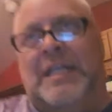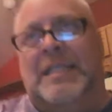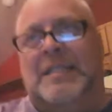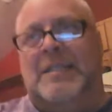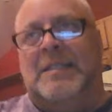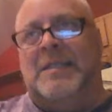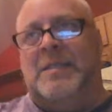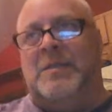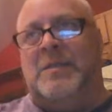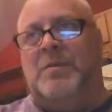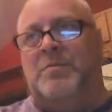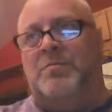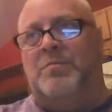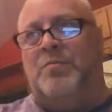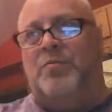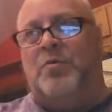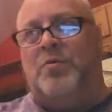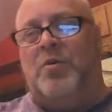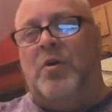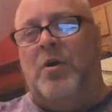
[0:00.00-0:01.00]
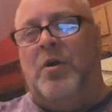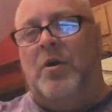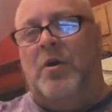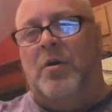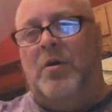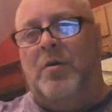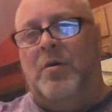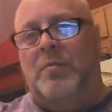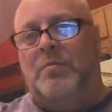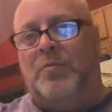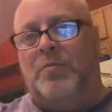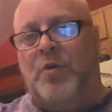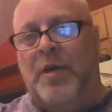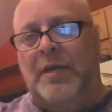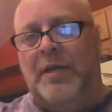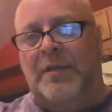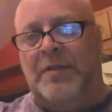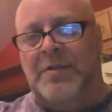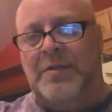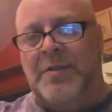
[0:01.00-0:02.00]
His
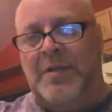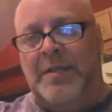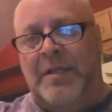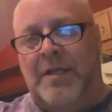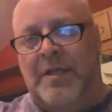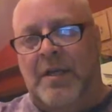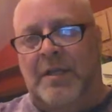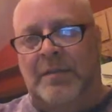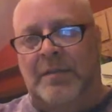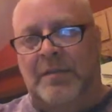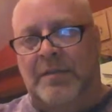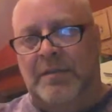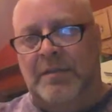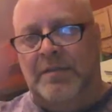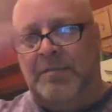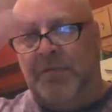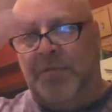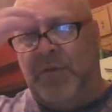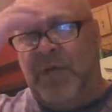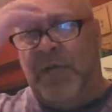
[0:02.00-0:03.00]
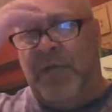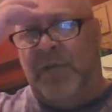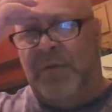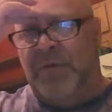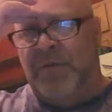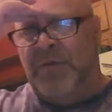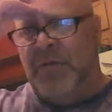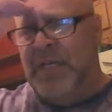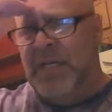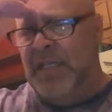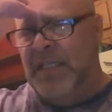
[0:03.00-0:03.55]
broilers, are they called? Broilers, right?